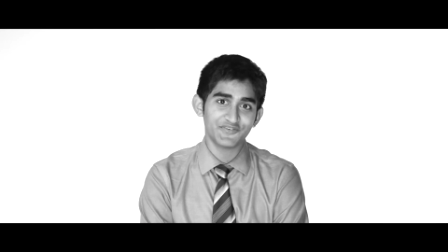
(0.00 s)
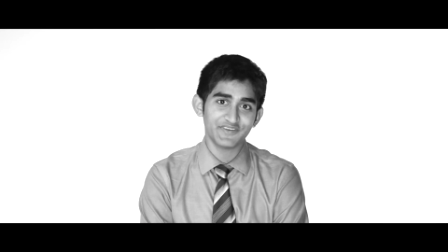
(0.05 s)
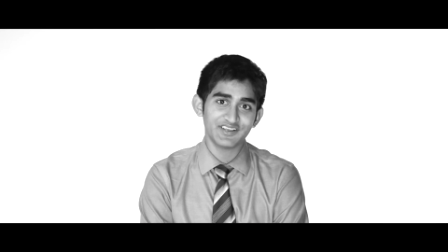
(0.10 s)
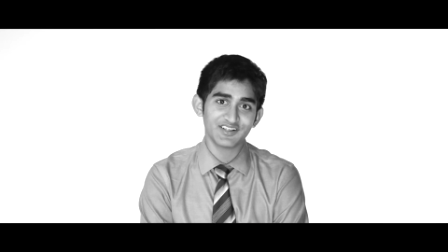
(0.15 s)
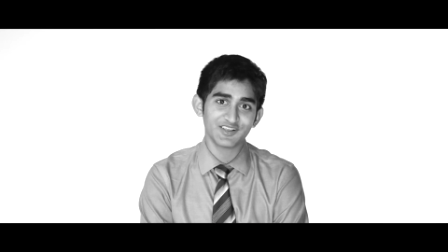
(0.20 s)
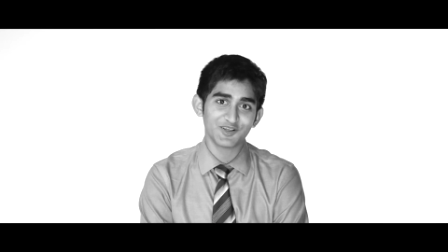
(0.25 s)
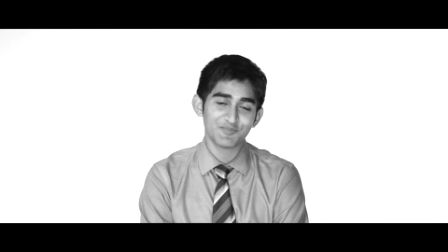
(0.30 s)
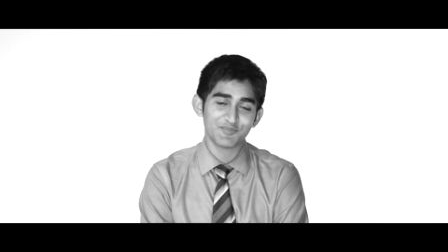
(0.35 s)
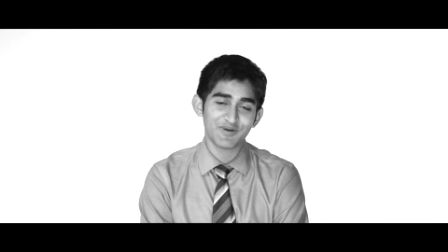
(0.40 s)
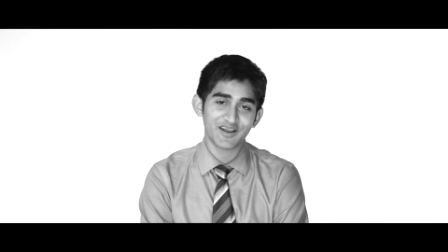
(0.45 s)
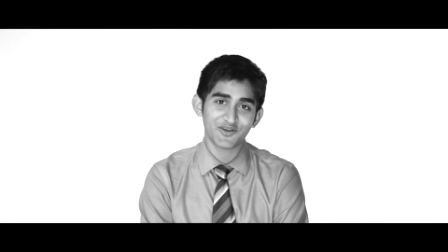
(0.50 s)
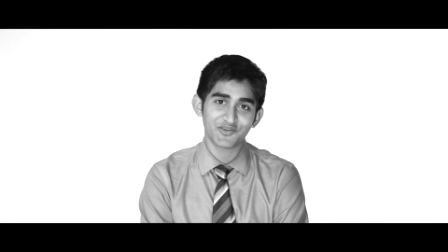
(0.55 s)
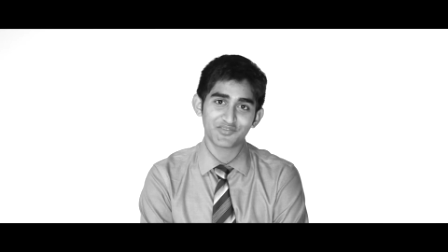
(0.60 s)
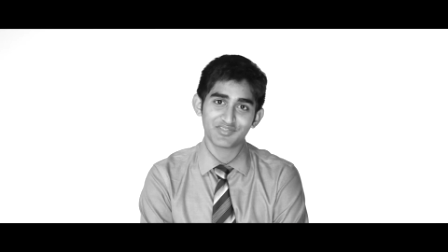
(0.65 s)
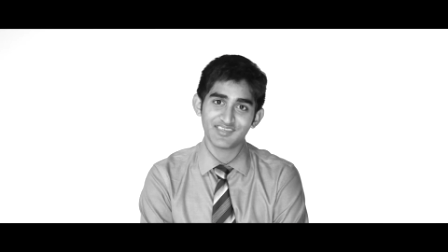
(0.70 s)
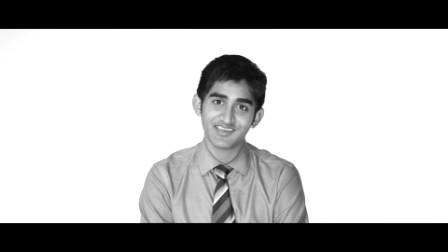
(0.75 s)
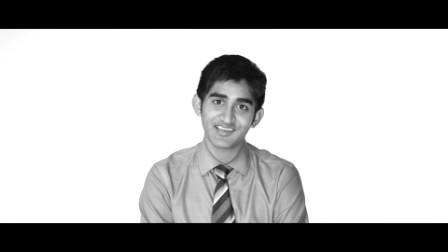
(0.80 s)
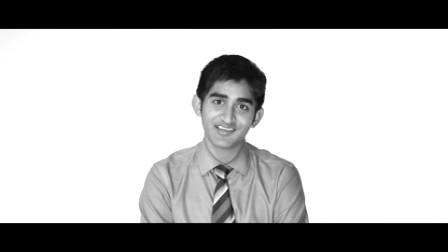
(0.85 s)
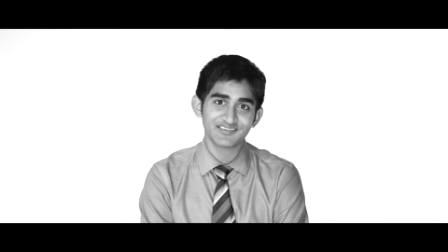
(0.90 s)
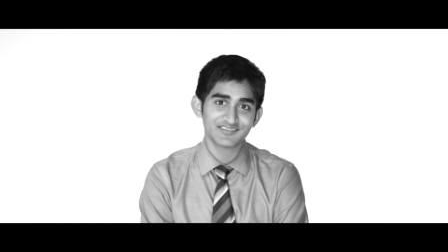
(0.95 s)
feel
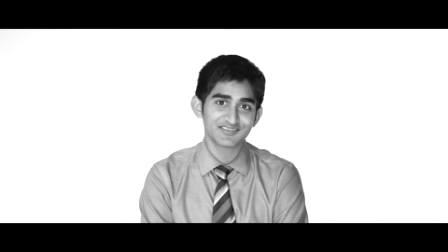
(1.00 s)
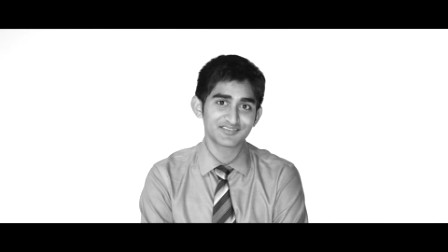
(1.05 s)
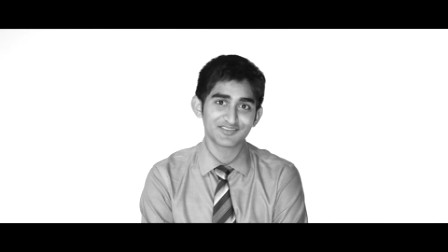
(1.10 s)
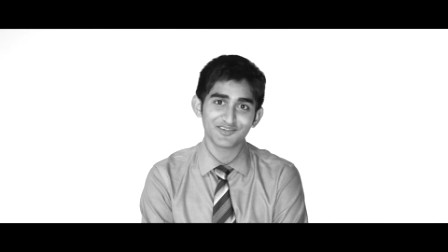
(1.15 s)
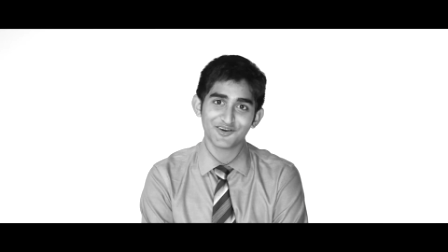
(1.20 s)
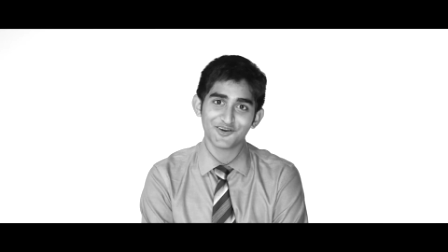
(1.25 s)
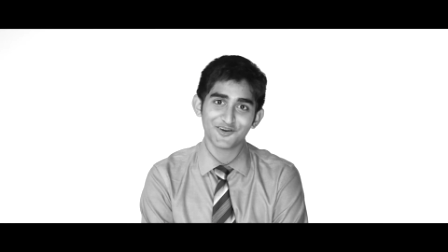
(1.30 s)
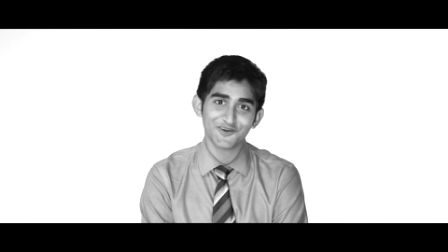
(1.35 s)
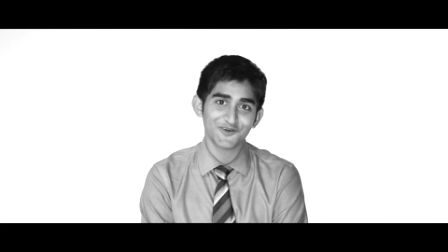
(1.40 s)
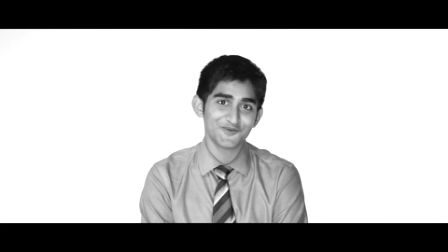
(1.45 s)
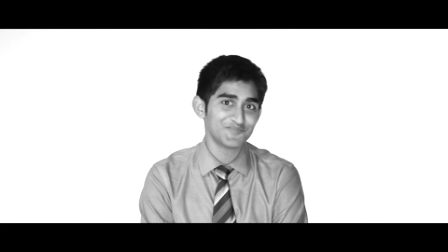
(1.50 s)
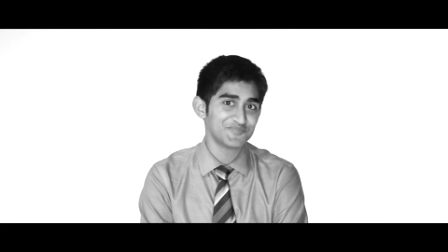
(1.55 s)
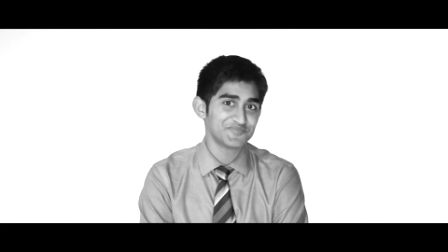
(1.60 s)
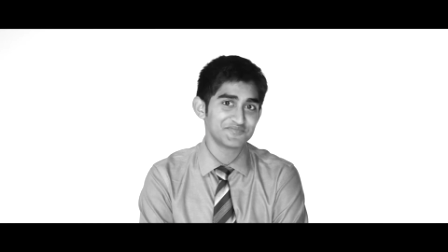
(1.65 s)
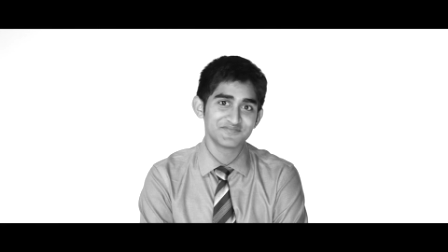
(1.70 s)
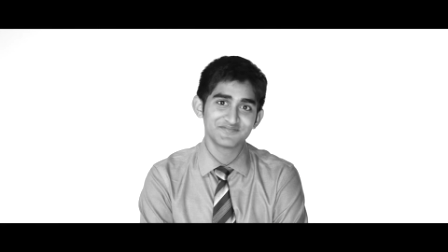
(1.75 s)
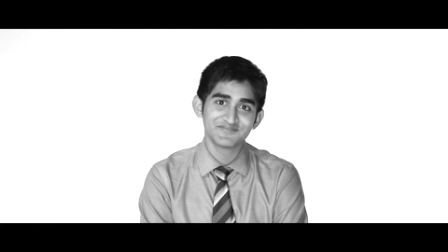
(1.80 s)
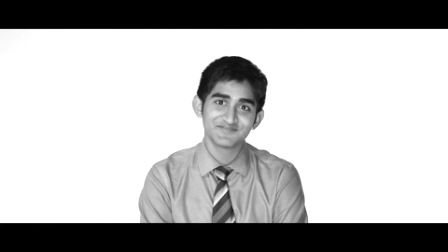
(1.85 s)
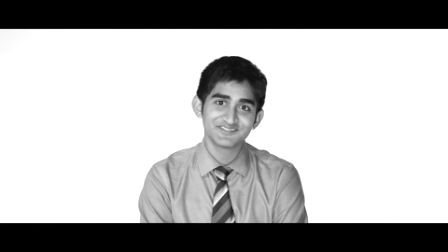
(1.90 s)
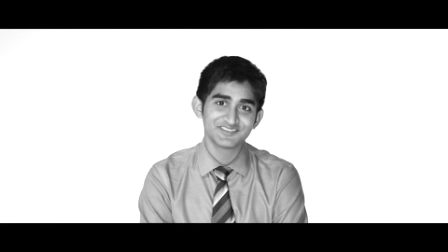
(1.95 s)
about things, so
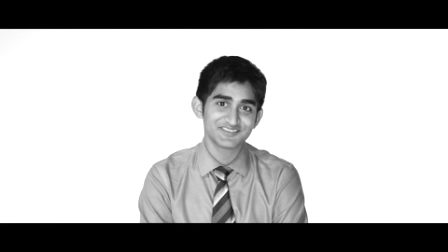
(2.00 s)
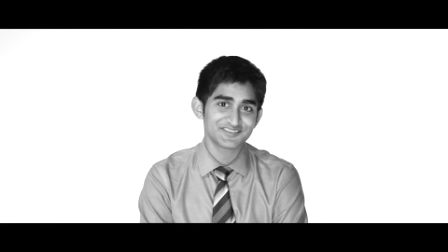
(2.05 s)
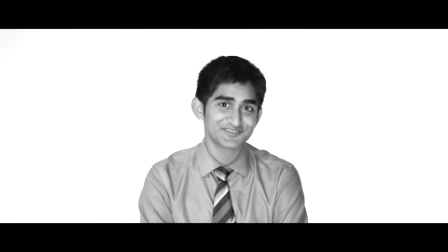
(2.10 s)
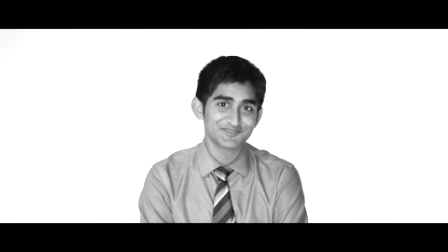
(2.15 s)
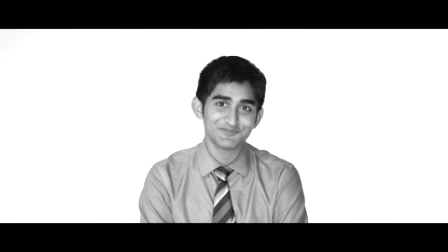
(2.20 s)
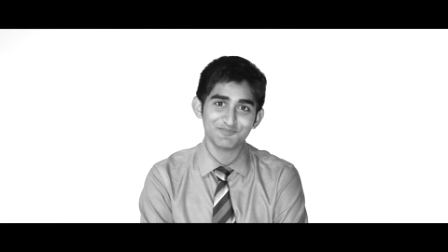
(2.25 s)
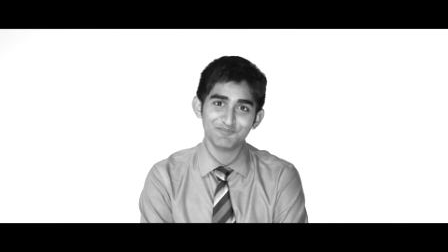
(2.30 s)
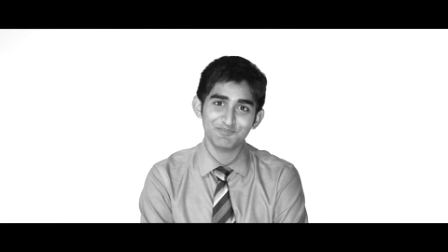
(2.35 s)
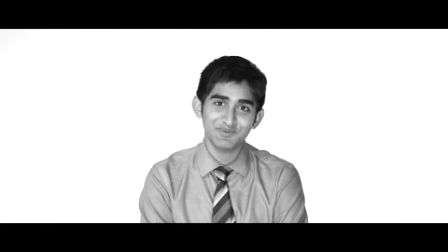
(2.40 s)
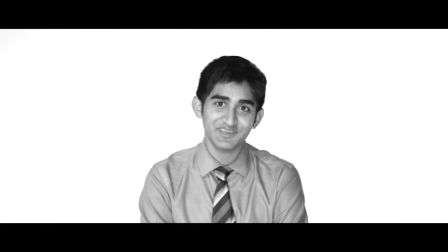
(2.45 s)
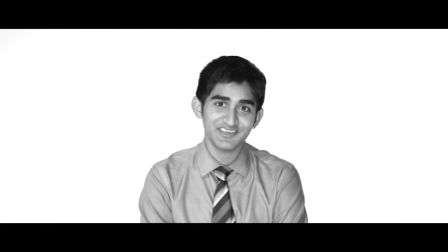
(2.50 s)
just be